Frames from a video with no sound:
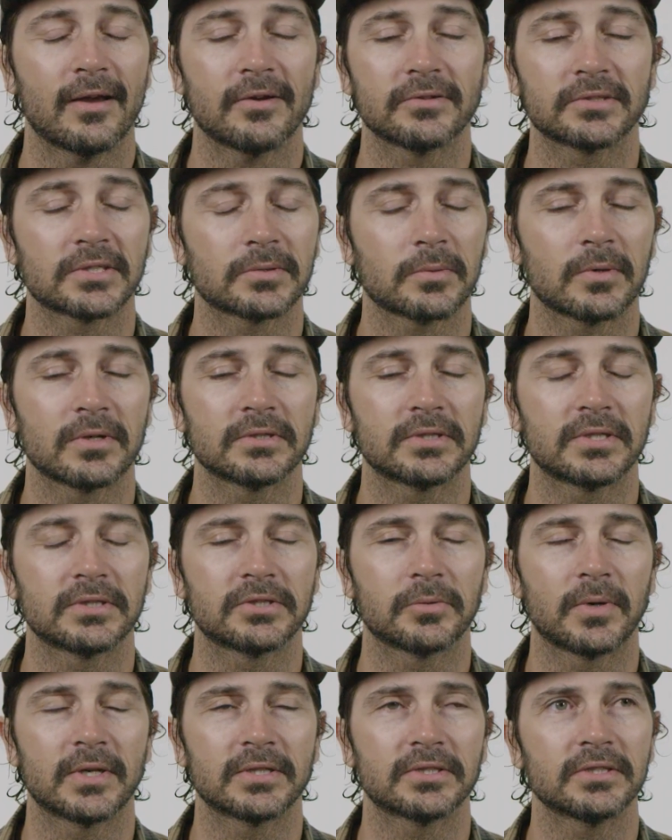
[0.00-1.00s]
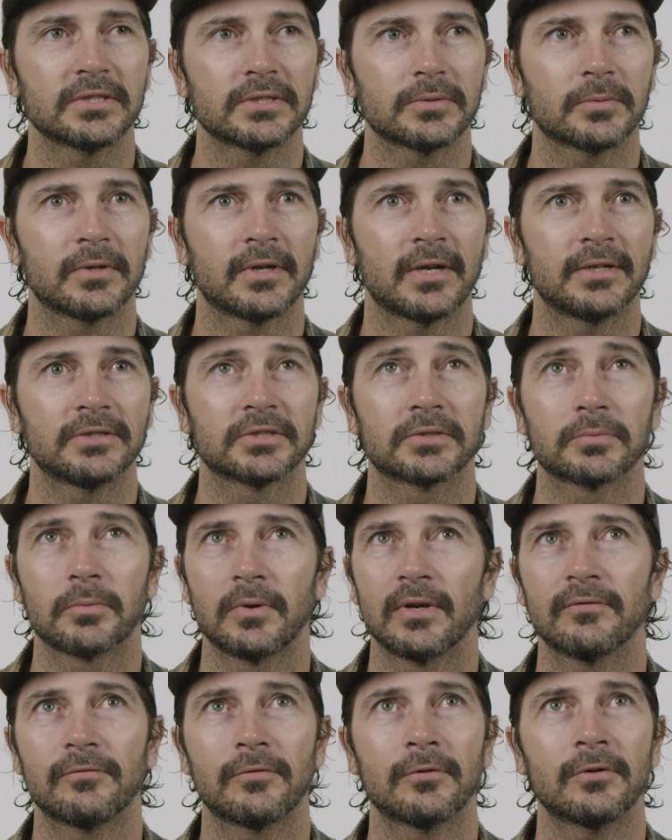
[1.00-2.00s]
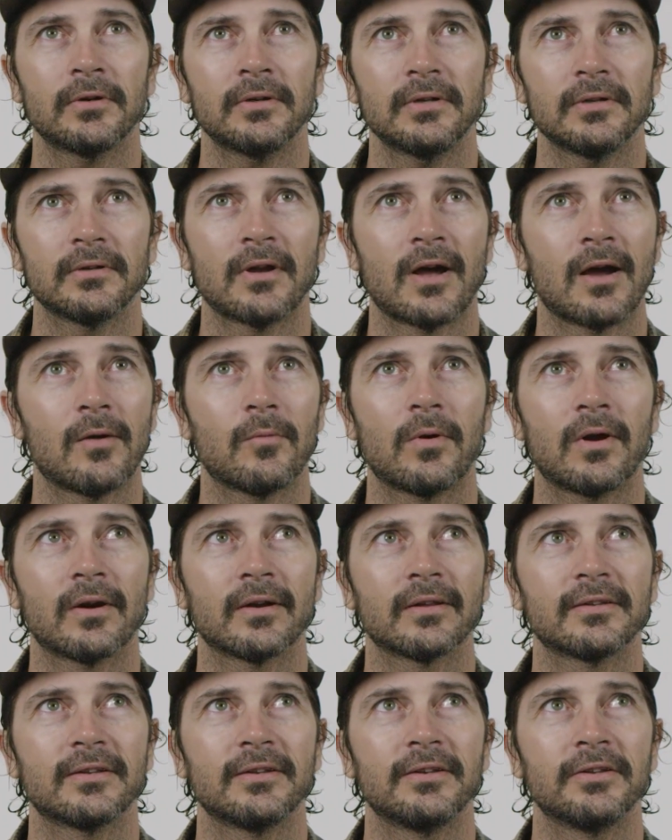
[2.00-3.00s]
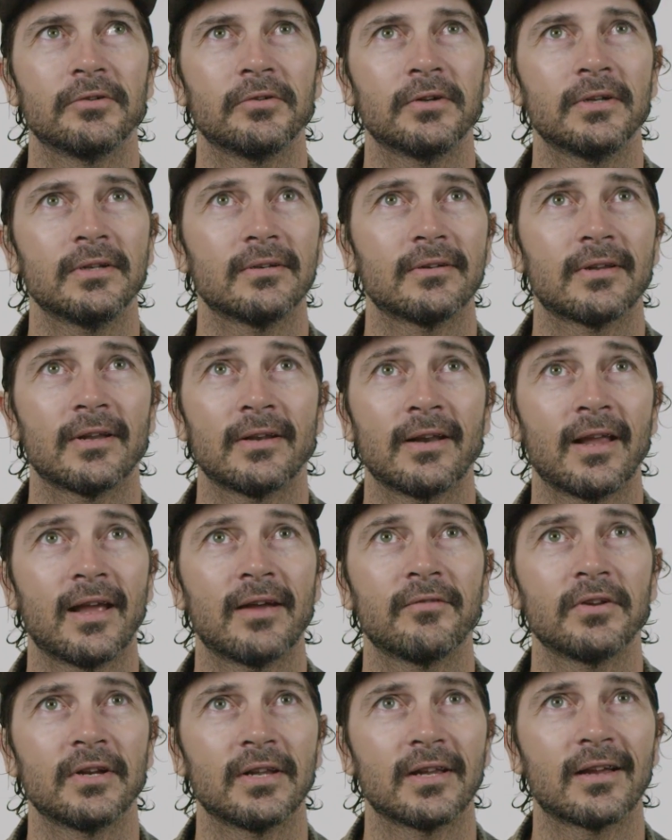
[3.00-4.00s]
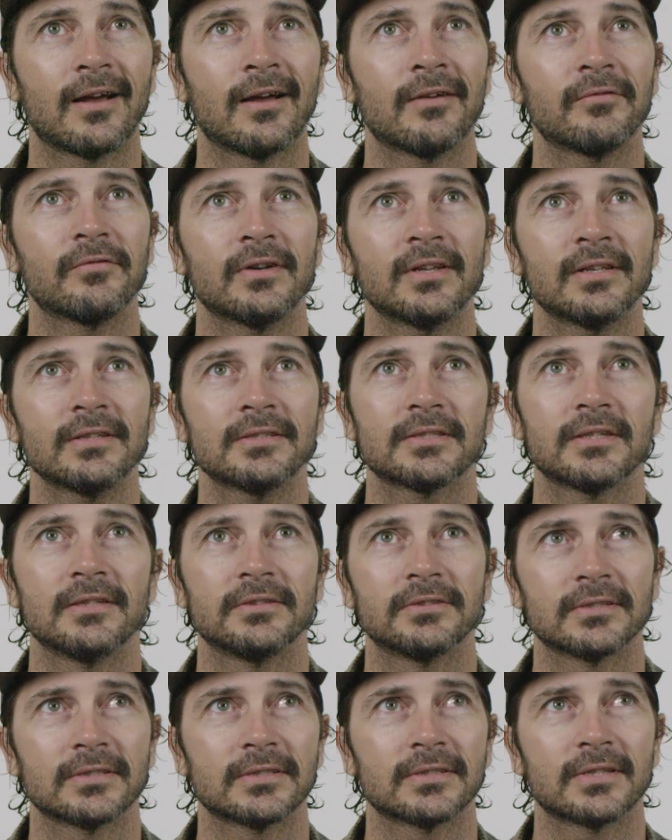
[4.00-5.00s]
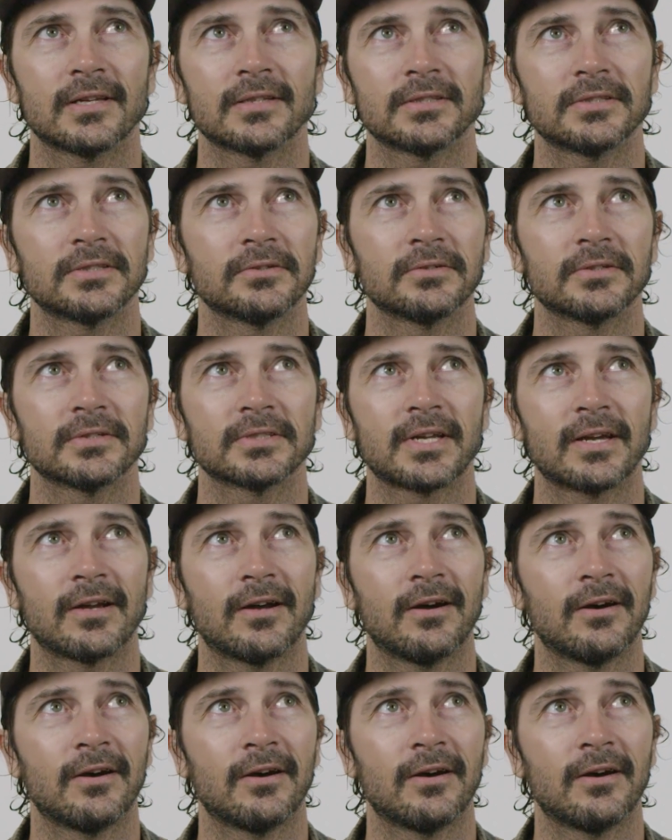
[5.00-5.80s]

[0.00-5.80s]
Yeah, it was just one of those situations where I just went for it, not wanting to do it, didn't have any confidence, and just as soon as I